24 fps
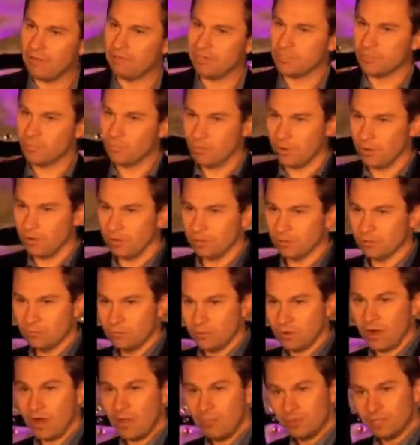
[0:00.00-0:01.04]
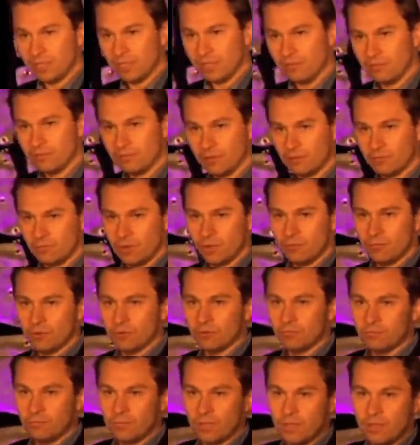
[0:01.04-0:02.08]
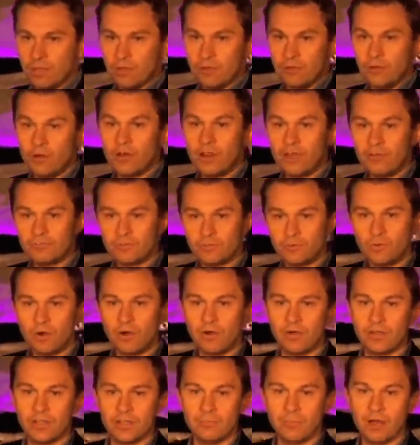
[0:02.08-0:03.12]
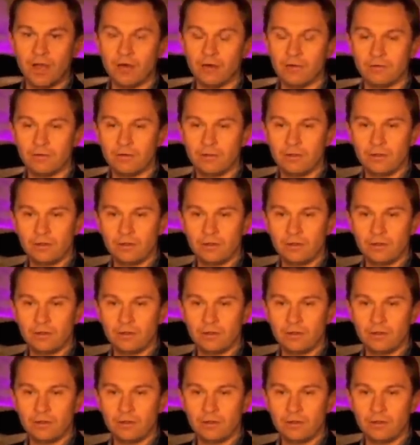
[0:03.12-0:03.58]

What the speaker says: is a world where I believe that we will not have to worry about